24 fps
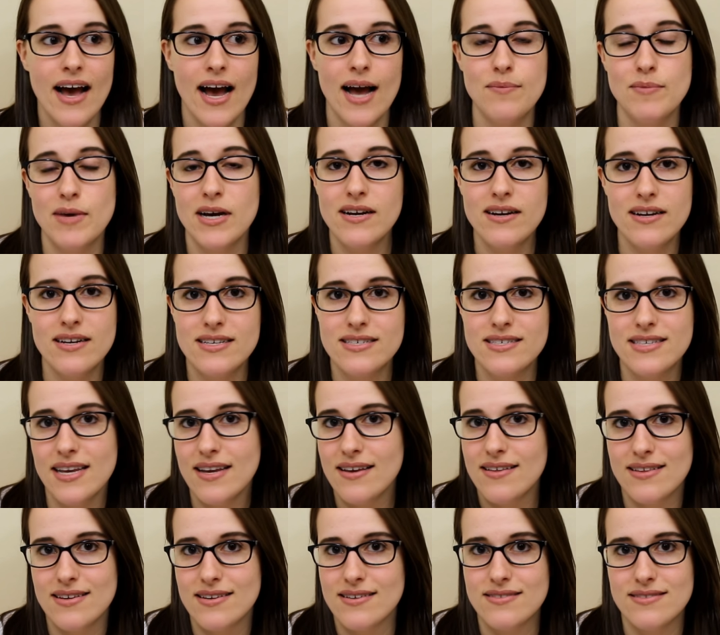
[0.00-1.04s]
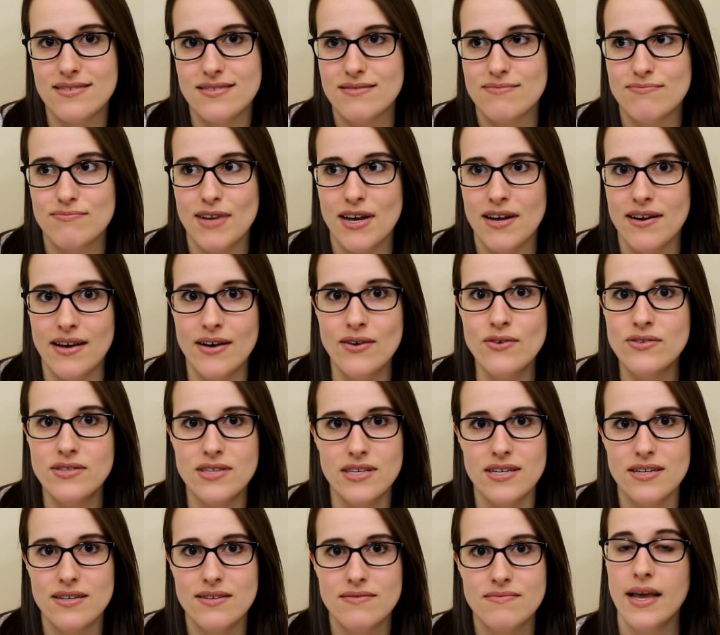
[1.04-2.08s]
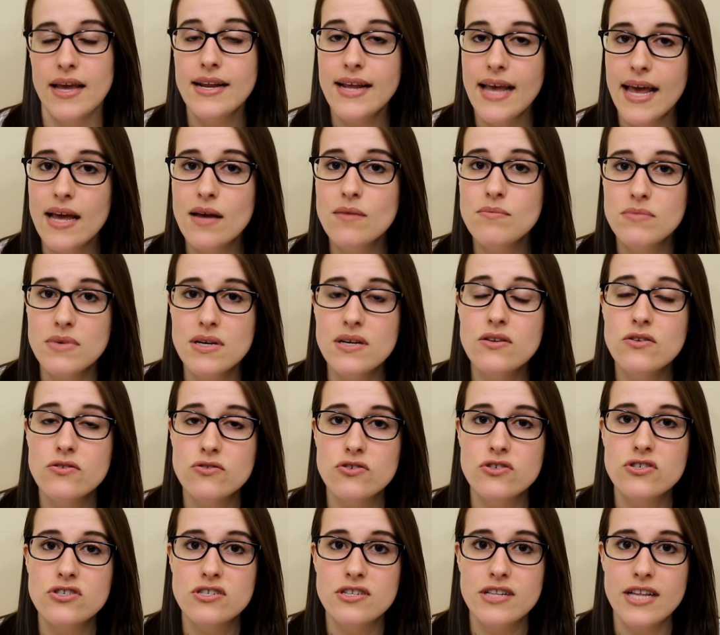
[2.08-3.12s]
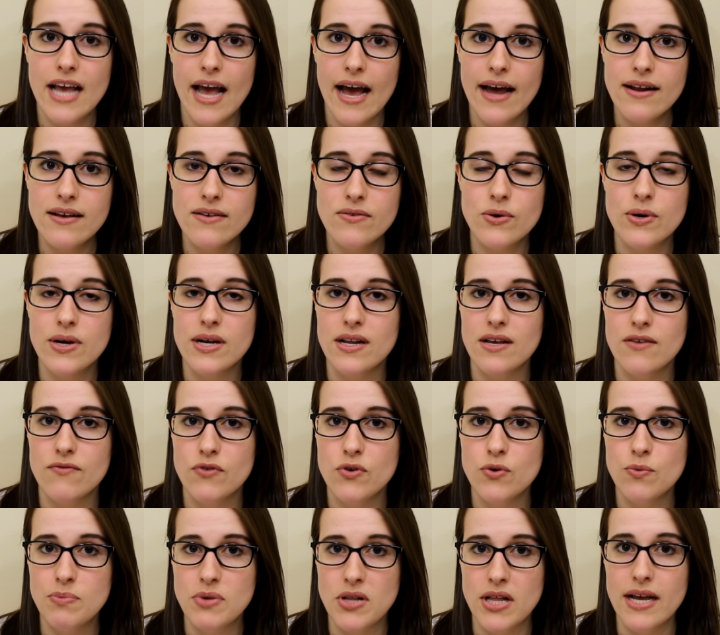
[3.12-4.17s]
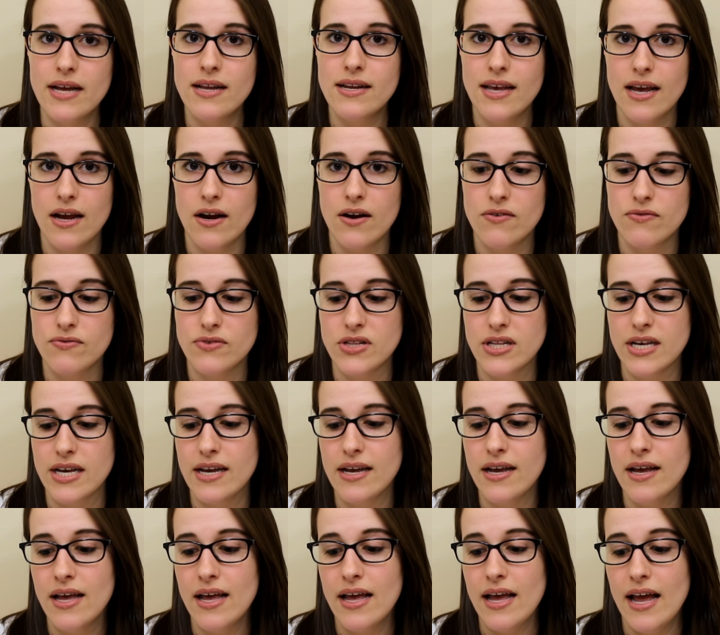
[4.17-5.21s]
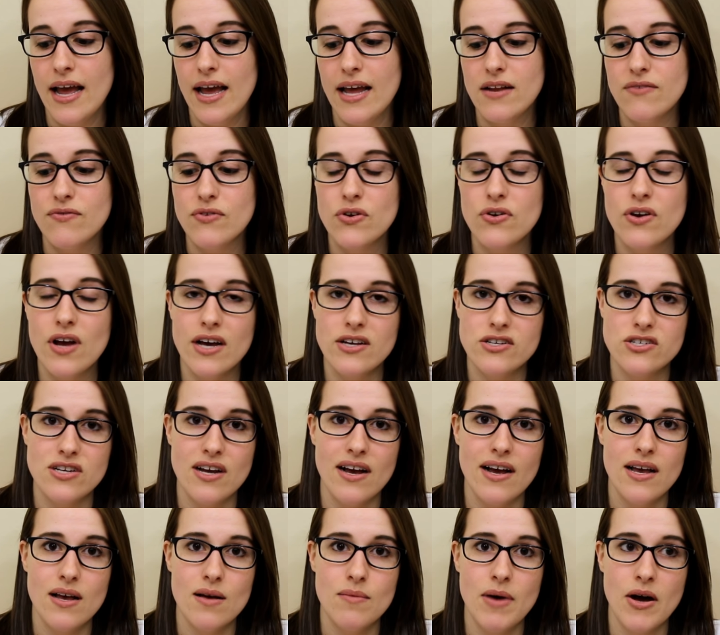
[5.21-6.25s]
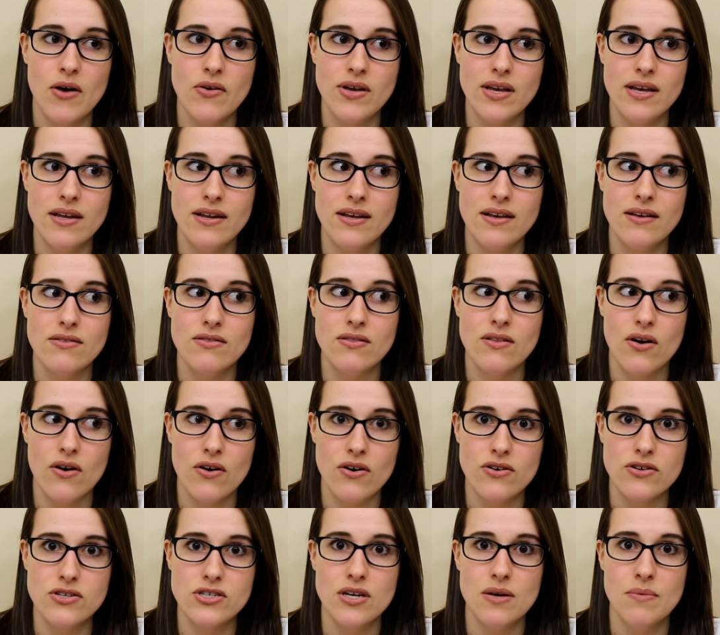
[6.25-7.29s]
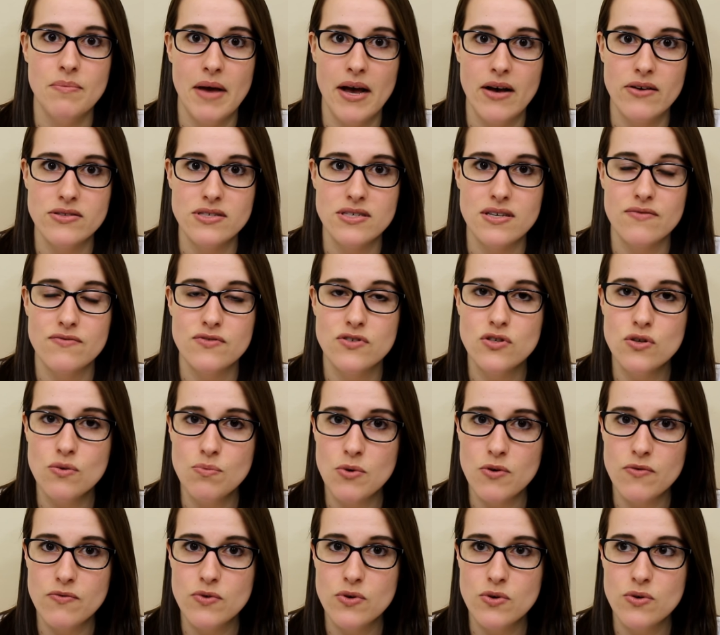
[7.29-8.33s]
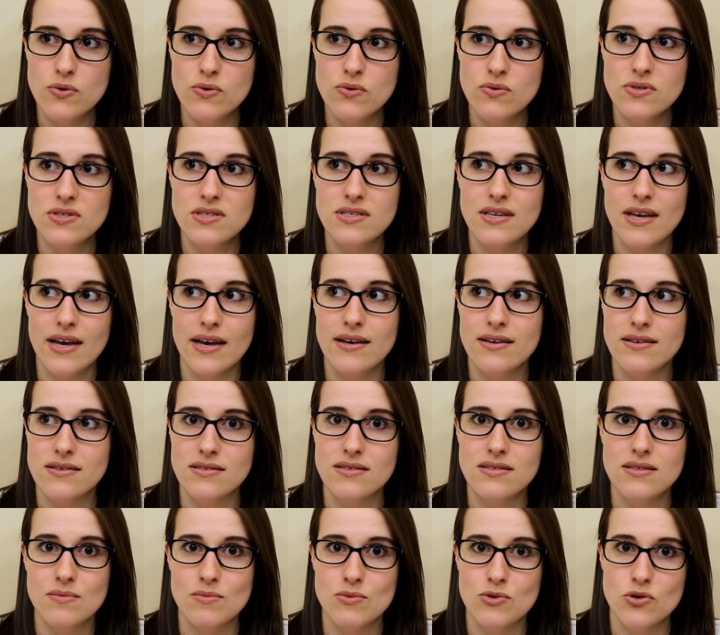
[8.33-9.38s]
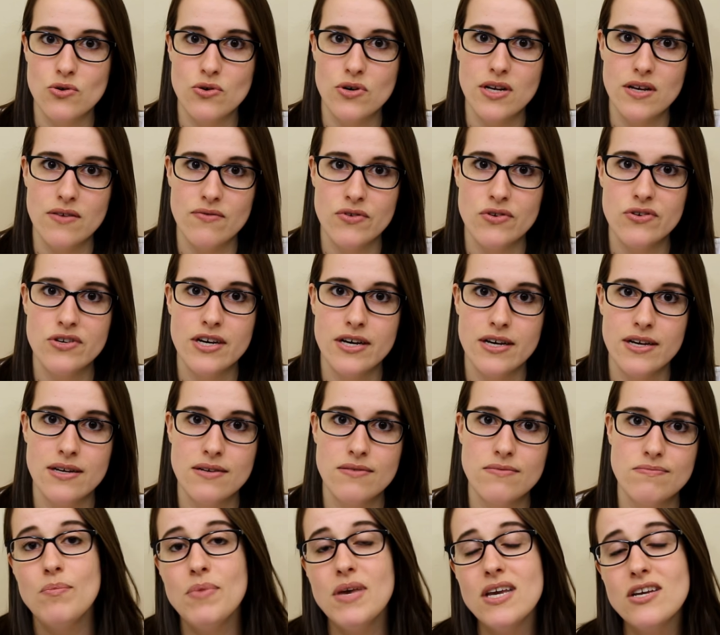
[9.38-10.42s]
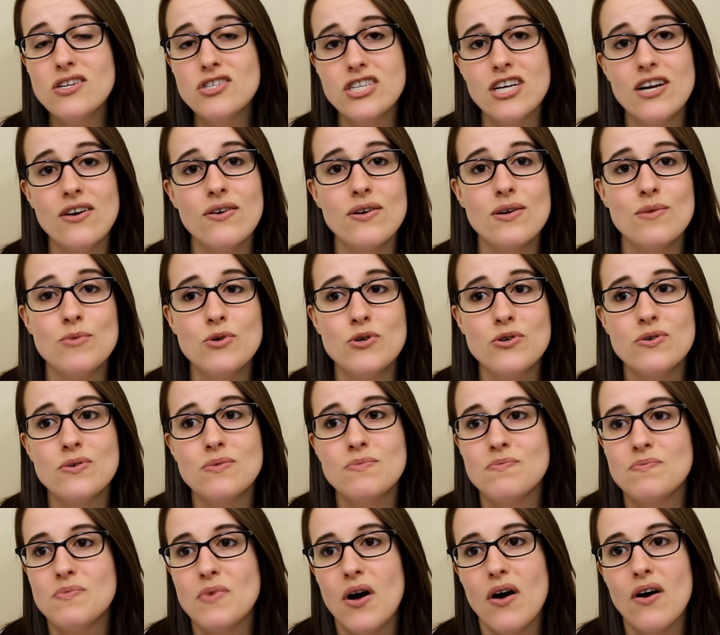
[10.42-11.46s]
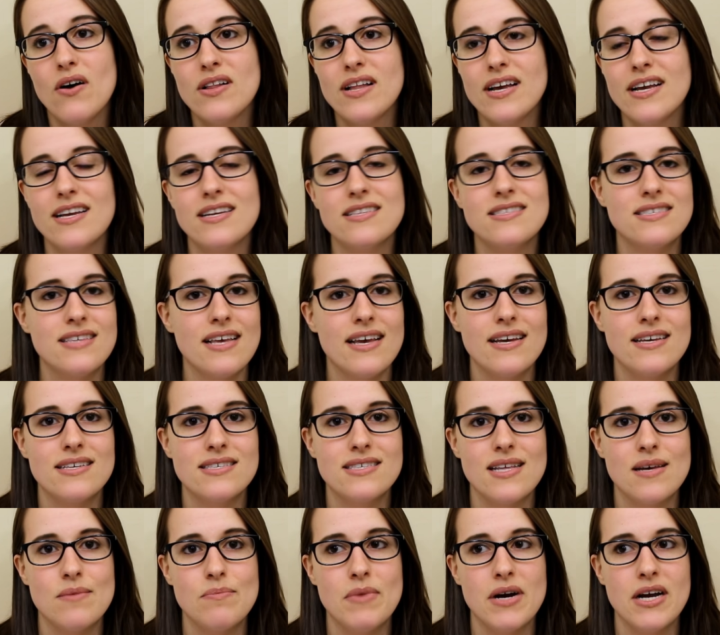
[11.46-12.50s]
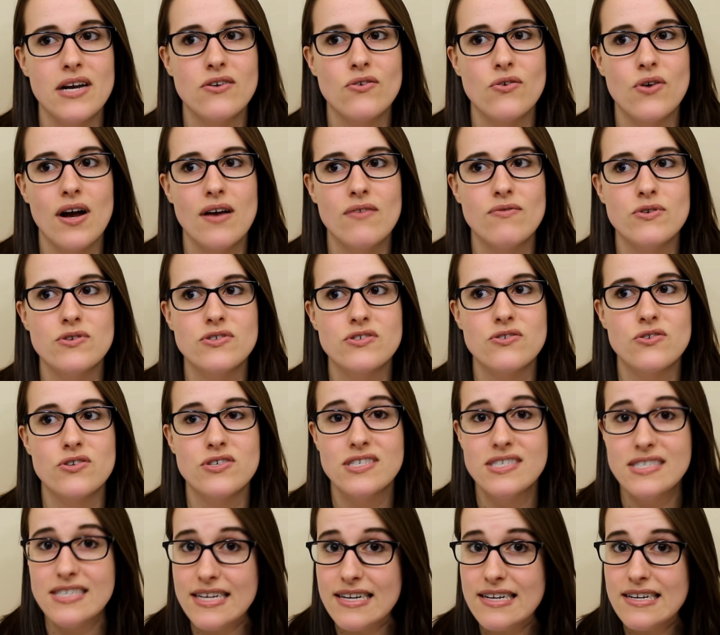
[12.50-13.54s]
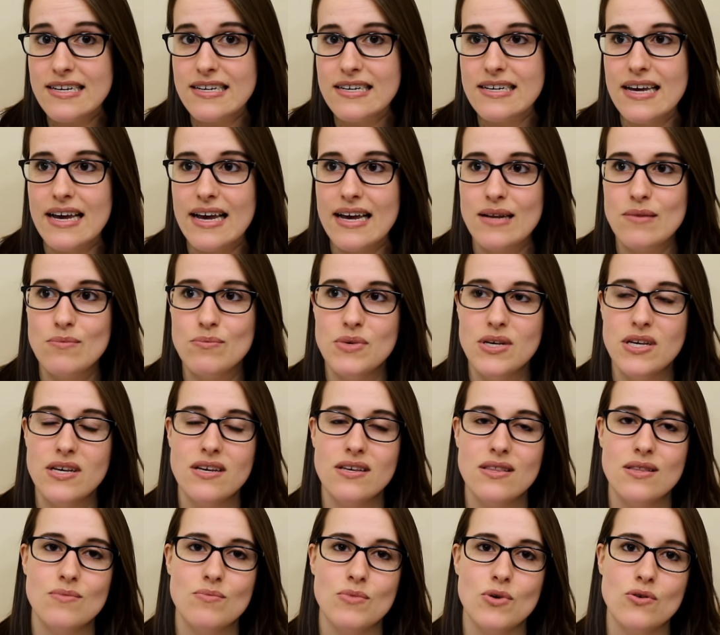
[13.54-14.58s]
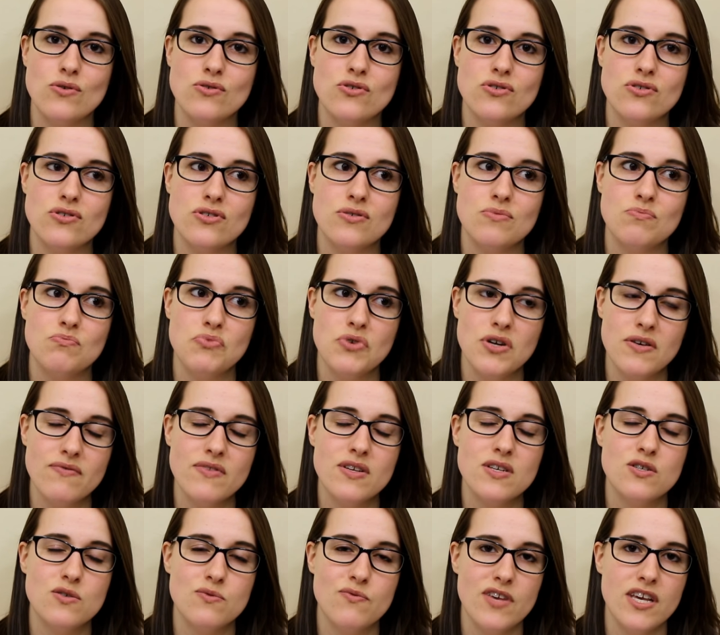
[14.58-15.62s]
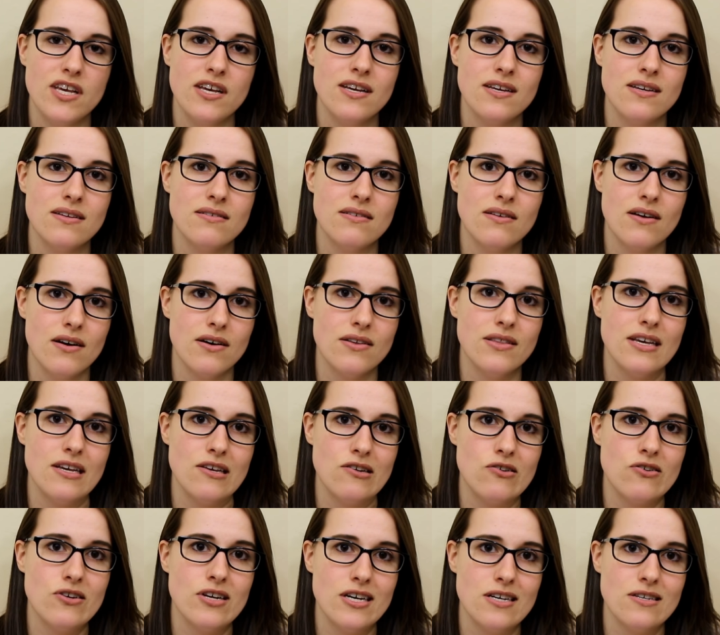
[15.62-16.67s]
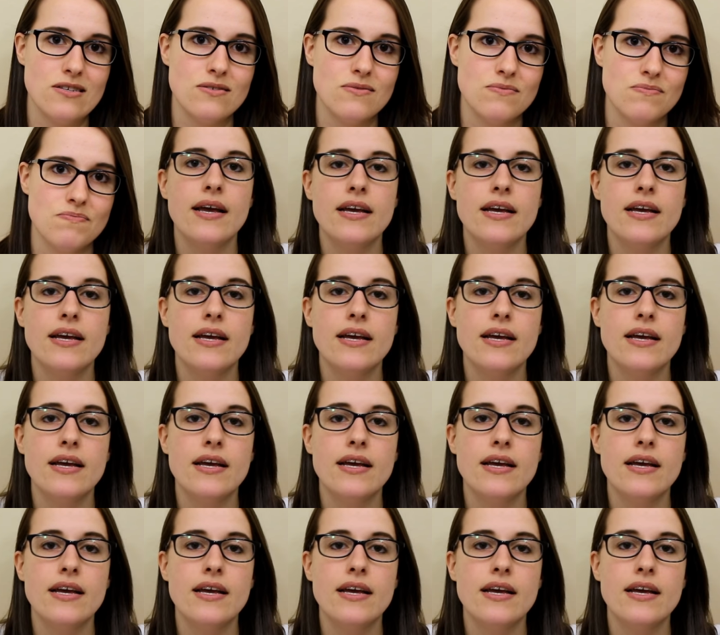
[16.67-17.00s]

I'm not going to say that it's not healthy. It can be nutritionally adequate if you plan carefully and if you're not shy about eating large amounts of superfoods as the majority of your diet. Being charitable, all I can say is that Mike rivals Kristina at being the most privileged vegan on the internet.